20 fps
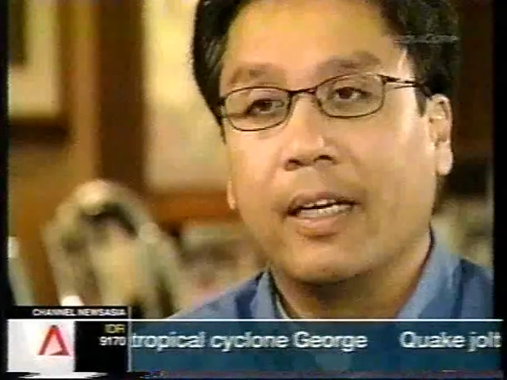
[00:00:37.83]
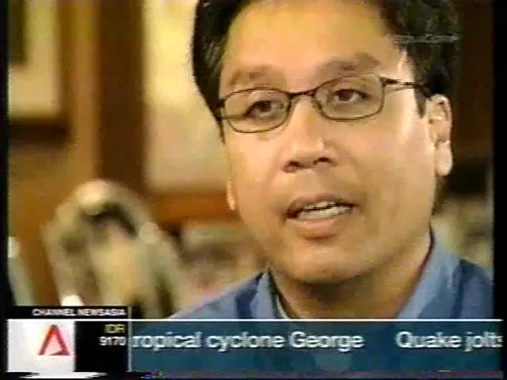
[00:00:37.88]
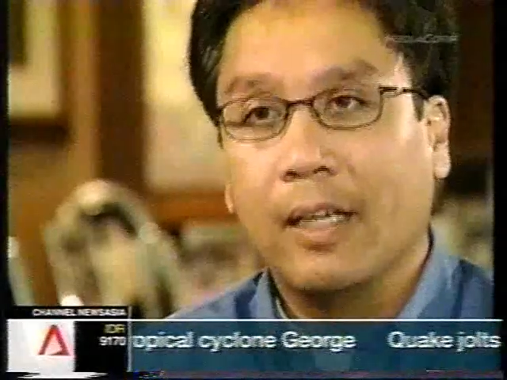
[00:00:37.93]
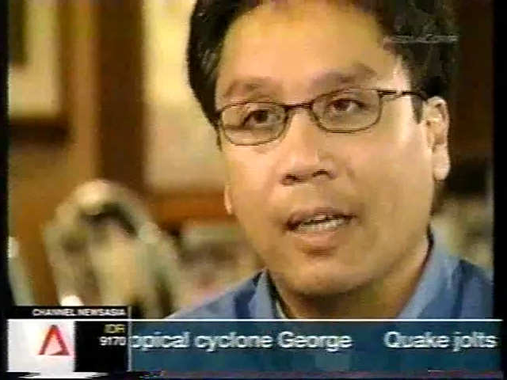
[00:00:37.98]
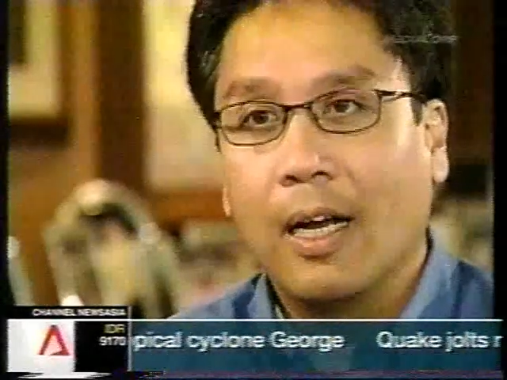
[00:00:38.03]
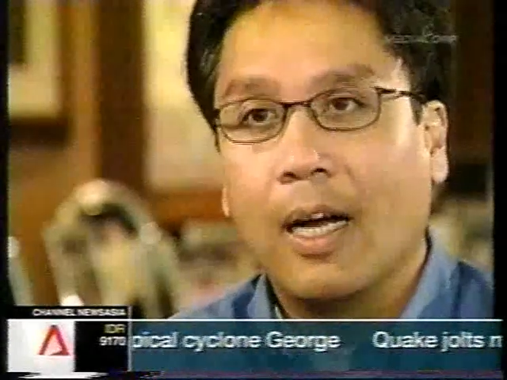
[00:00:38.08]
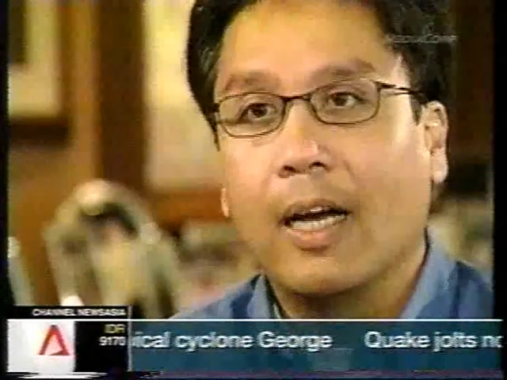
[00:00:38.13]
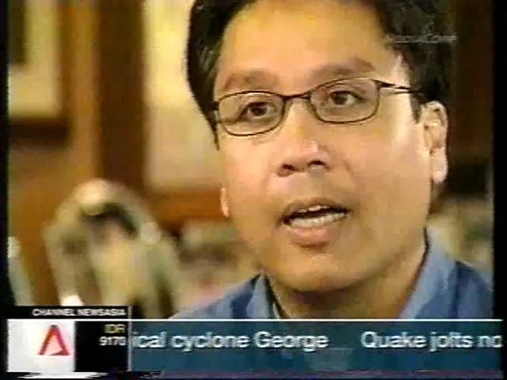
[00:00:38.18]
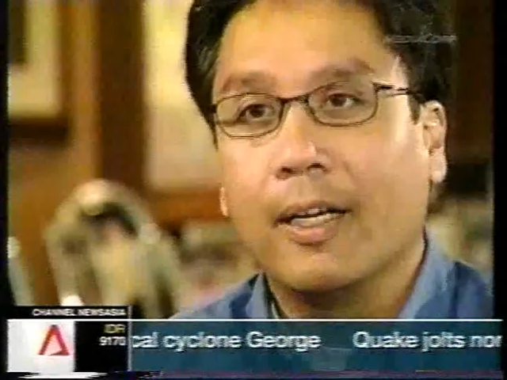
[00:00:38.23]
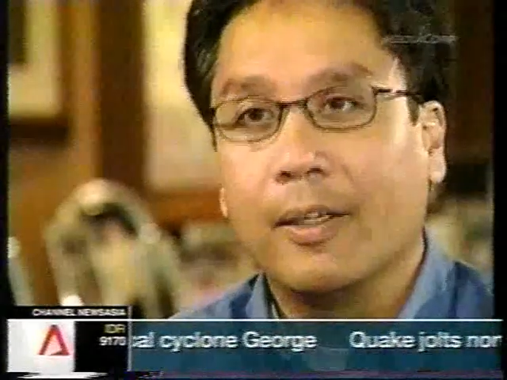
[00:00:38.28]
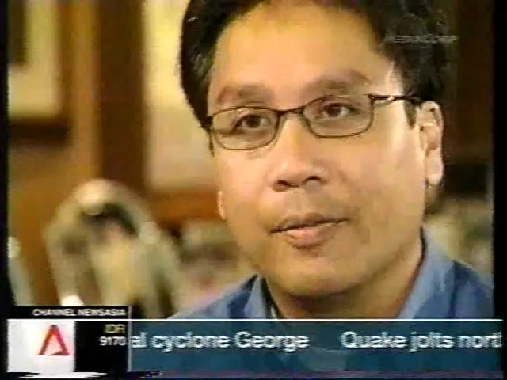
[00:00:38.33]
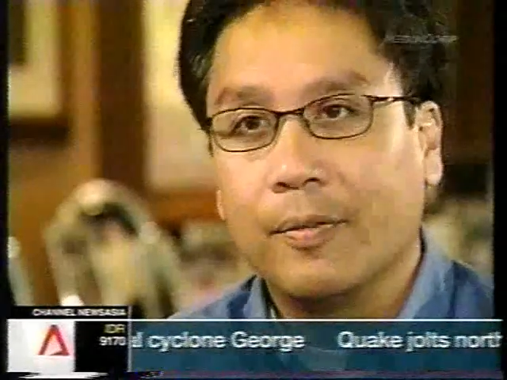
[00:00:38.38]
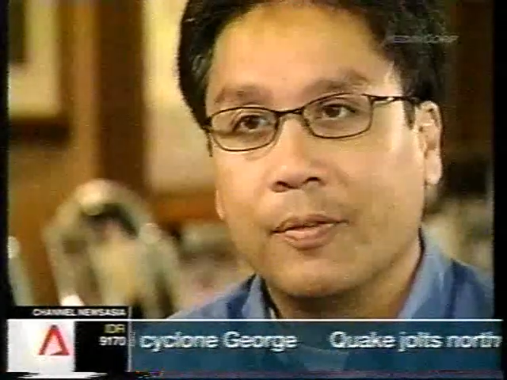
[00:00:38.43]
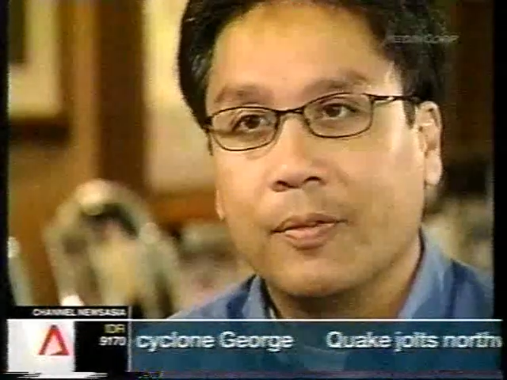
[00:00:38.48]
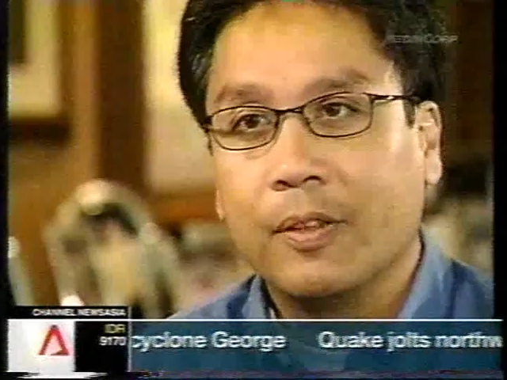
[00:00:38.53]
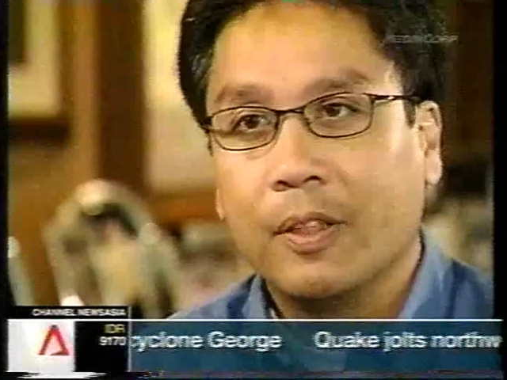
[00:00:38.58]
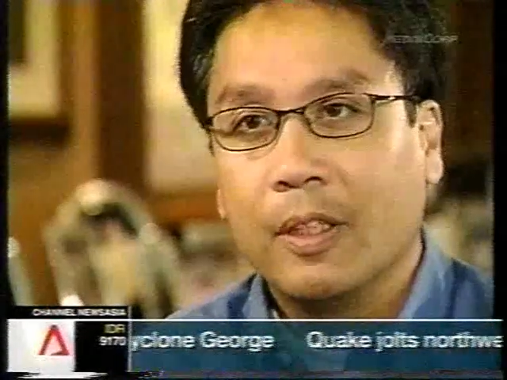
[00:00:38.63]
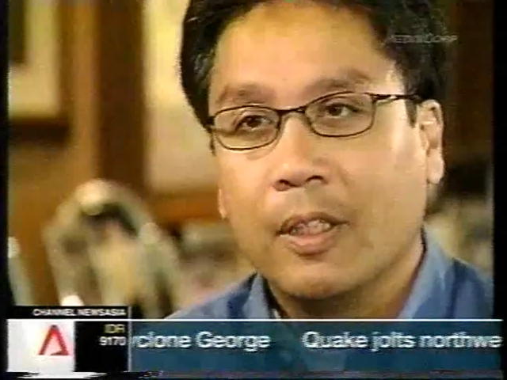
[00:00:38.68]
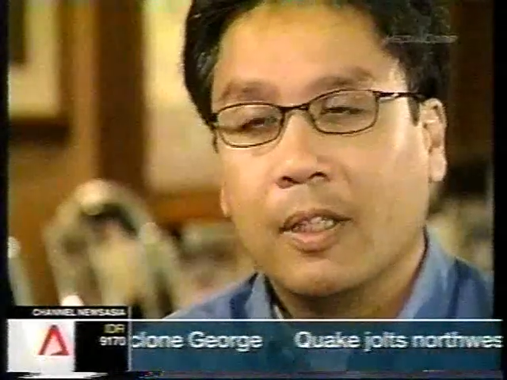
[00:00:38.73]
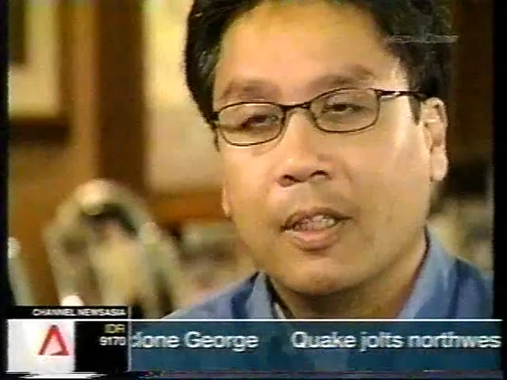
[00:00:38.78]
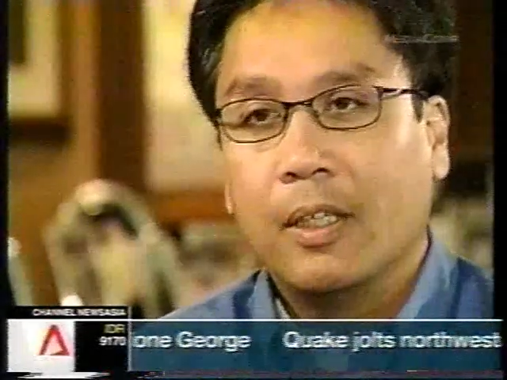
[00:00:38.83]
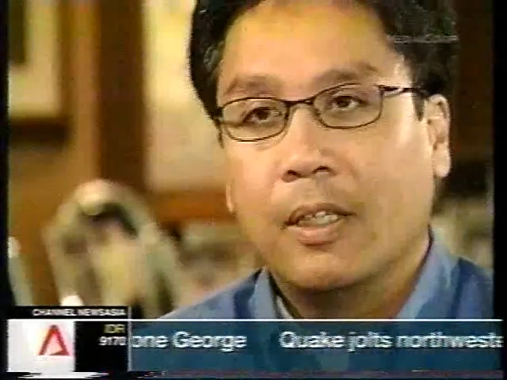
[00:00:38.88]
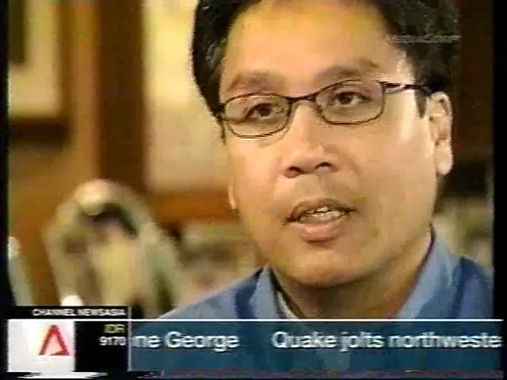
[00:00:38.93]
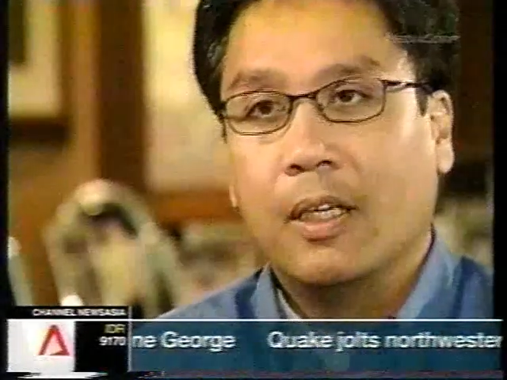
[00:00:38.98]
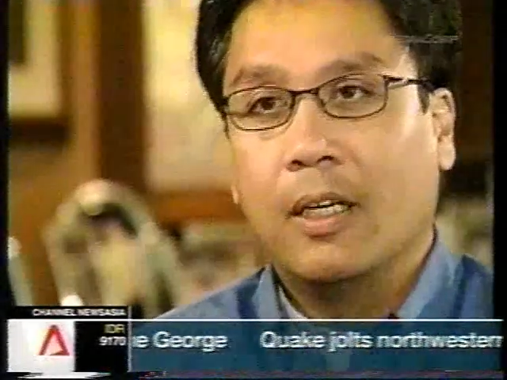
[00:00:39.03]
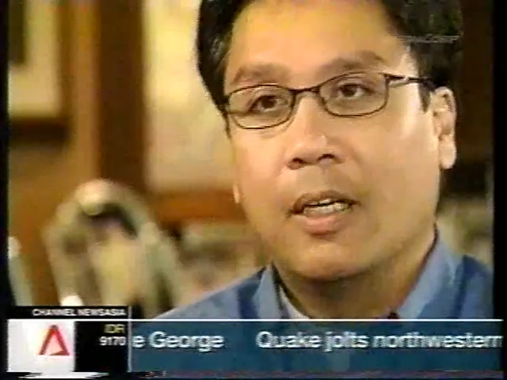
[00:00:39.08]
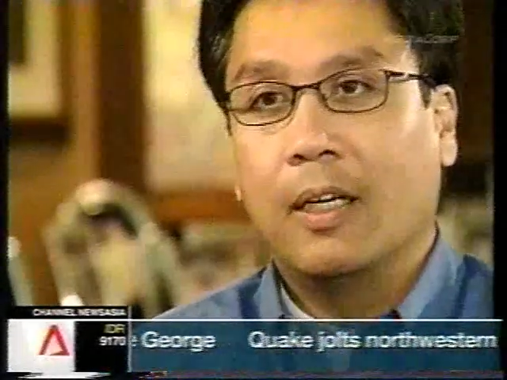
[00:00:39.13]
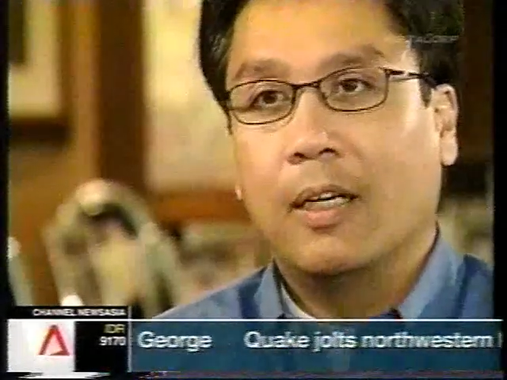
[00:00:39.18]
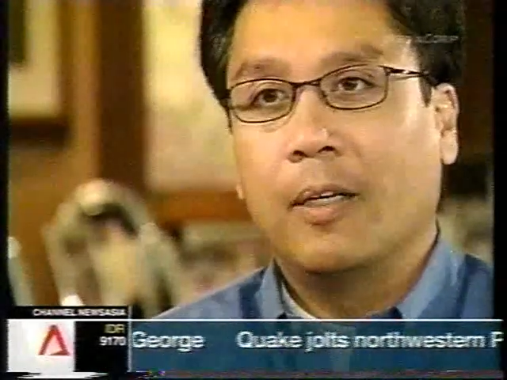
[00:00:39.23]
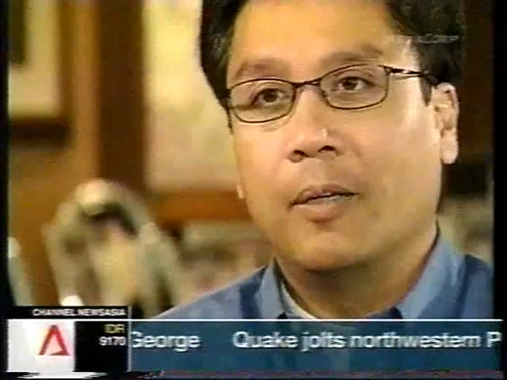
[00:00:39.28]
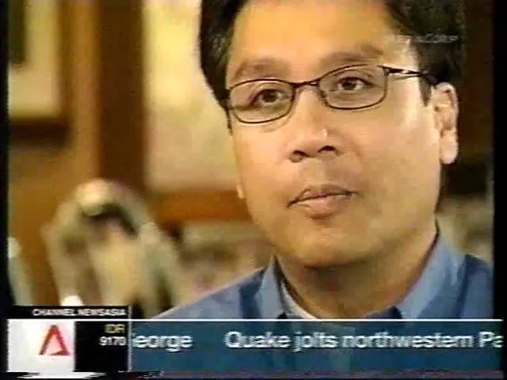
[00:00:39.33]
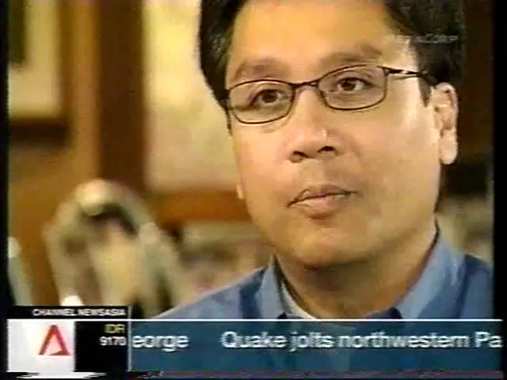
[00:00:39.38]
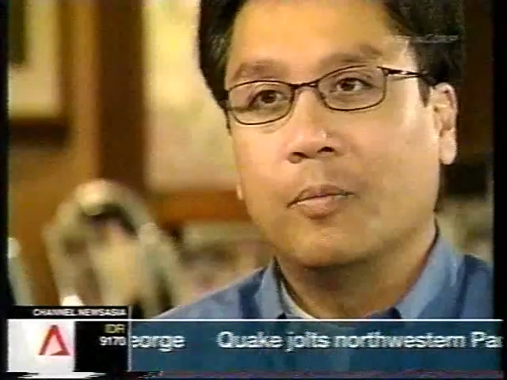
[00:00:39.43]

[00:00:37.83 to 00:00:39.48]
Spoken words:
of their daily life.